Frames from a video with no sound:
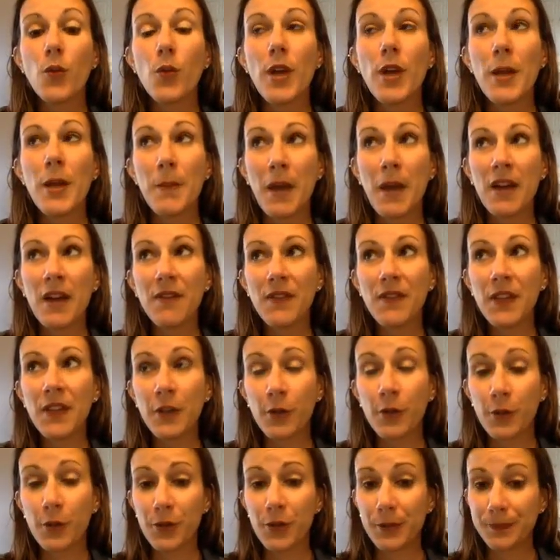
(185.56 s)
In my
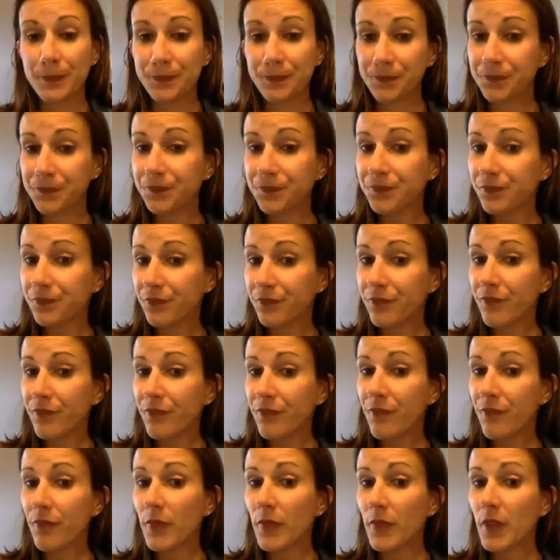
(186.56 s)
field,
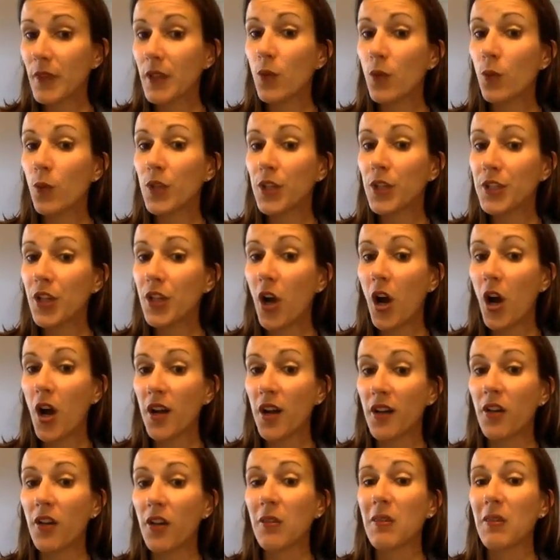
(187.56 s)
we
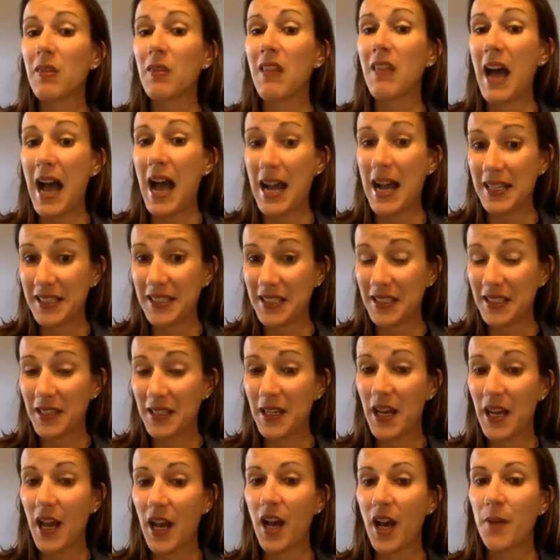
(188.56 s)
talk a lot
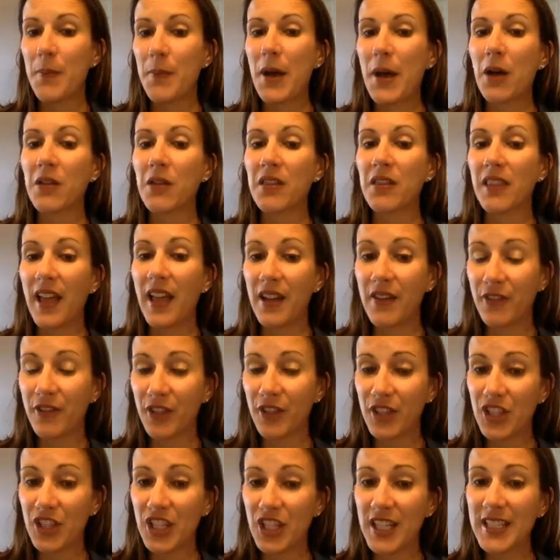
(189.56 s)
about
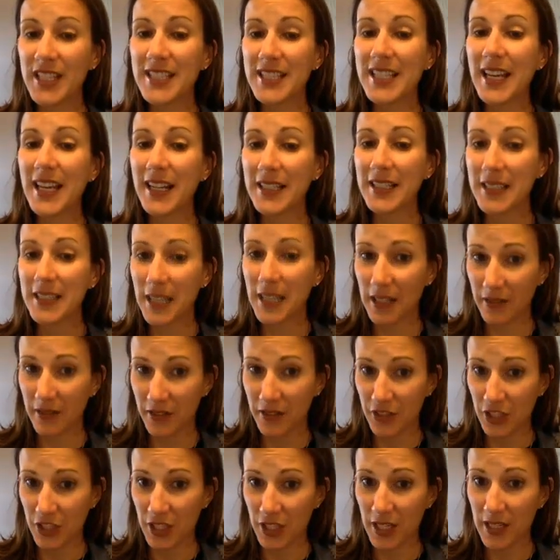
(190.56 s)
leveraging
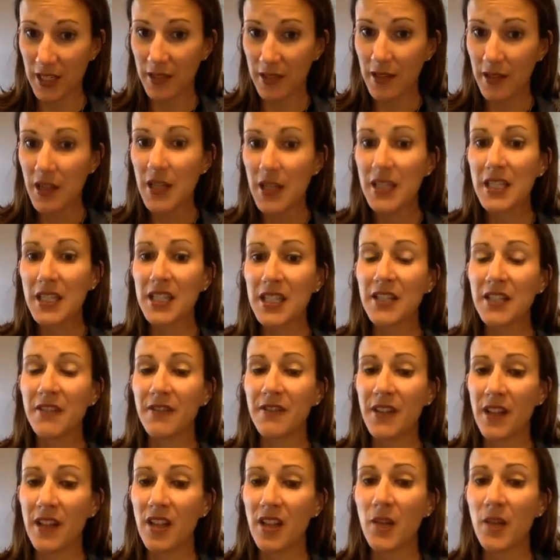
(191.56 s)
technology to
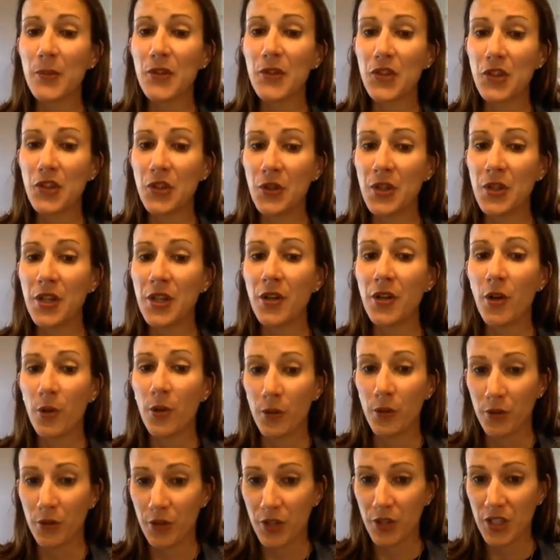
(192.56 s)
develop student
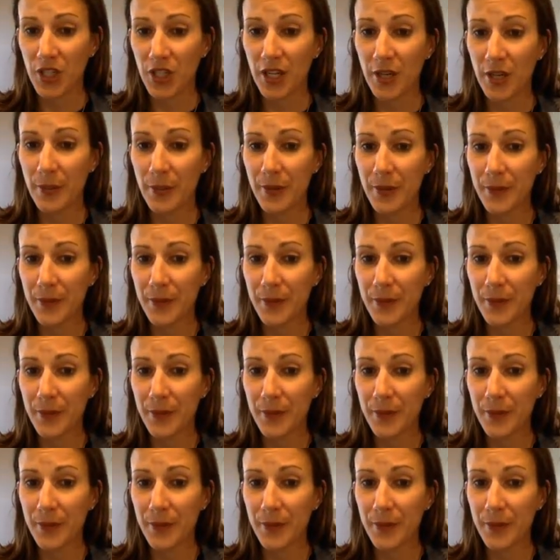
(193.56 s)
ownership.